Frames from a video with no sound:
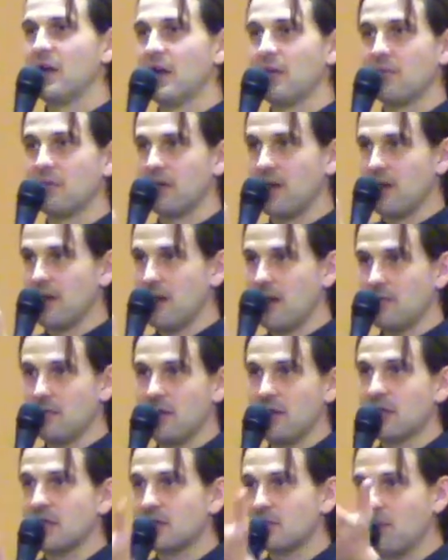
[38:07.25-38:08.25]
and I'm
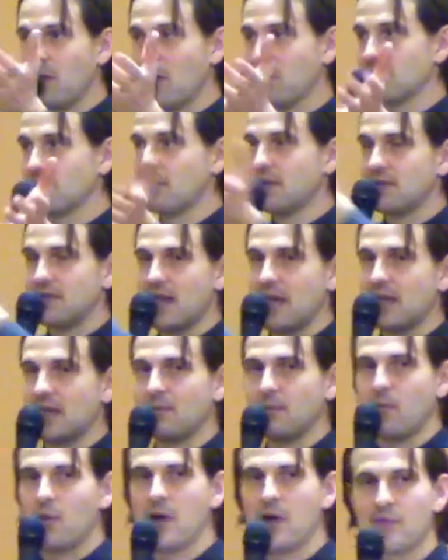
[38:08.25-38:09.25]
going to expose them and take
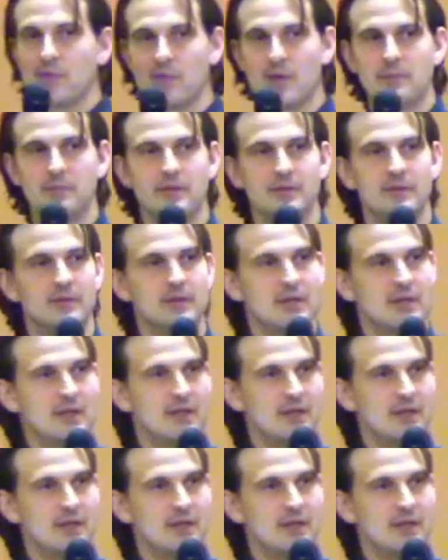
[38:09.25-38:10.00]
them away from you.